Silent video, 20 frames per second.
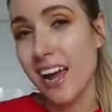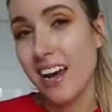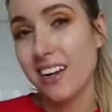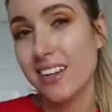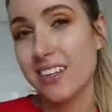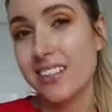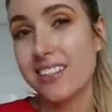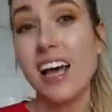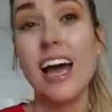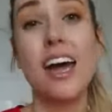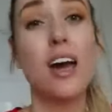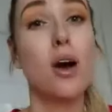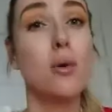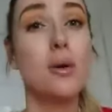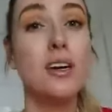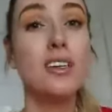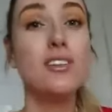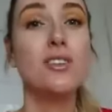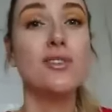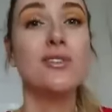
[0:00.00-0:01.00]
nails. I
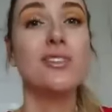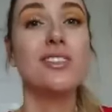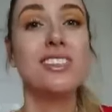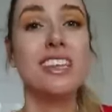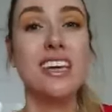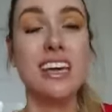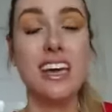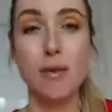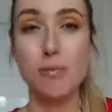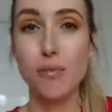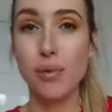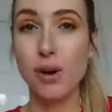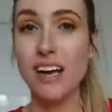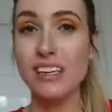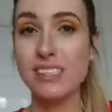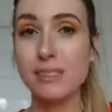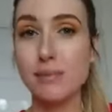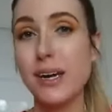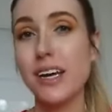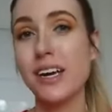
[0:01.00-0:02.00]
always use the
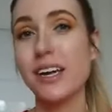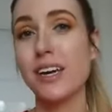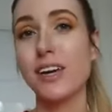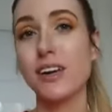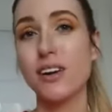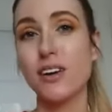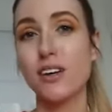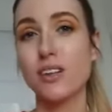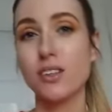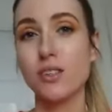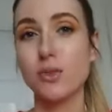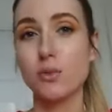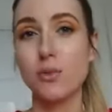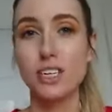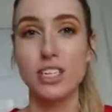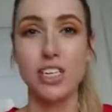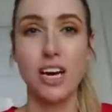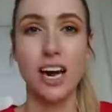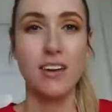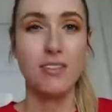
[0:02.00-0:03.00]
Impress manicures,
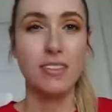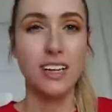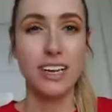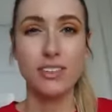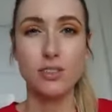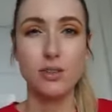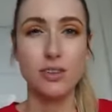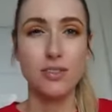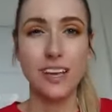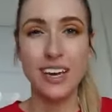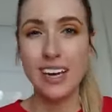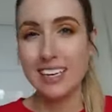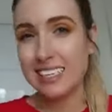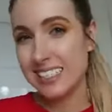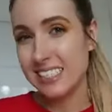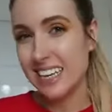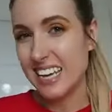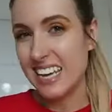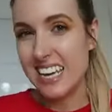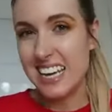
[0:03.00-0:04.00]
which have like sort of like a
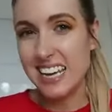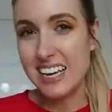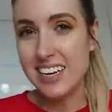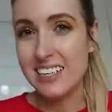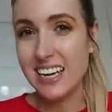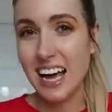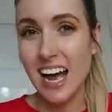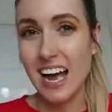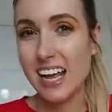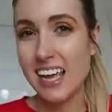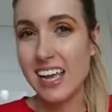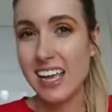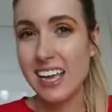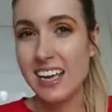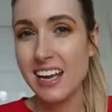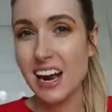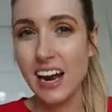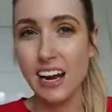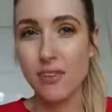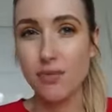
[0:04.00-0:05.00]
sticky,
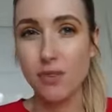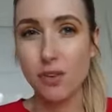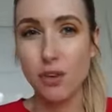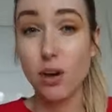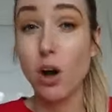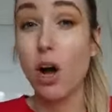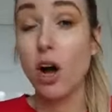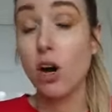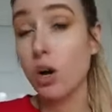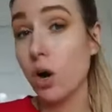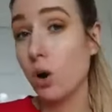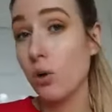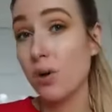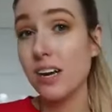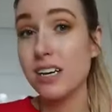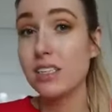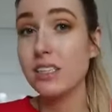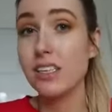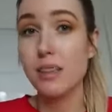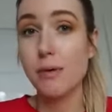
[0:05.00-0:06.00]
tacky kind of a
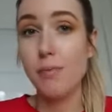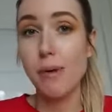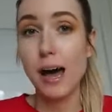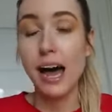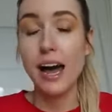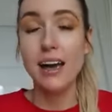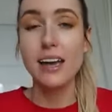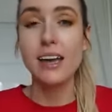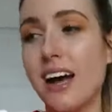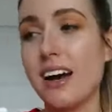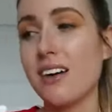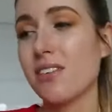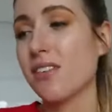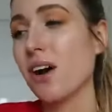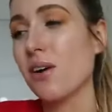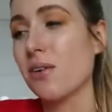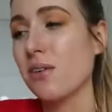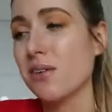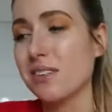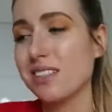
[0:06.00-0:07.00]
coating to the back. I don't
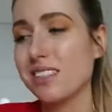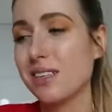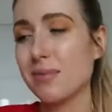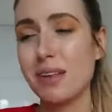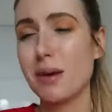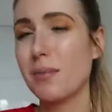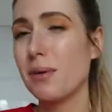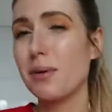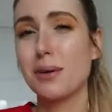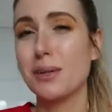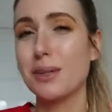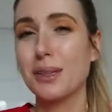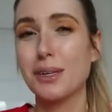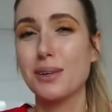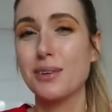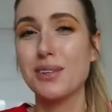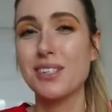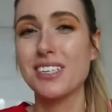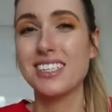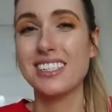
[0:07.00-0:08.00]
know, something about
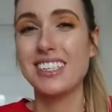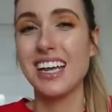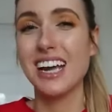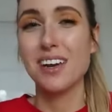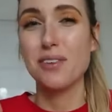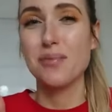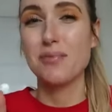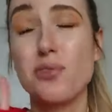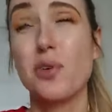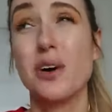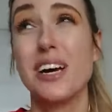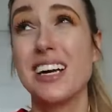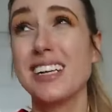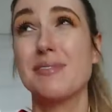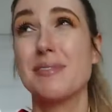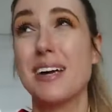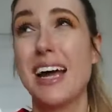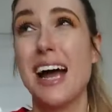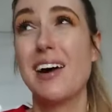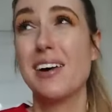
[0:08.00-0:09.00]
glue just like
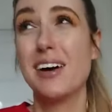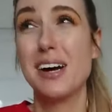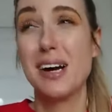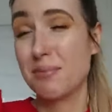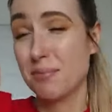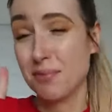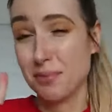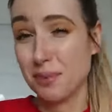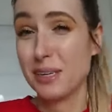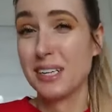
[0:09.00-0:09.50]
freaks me out and I'm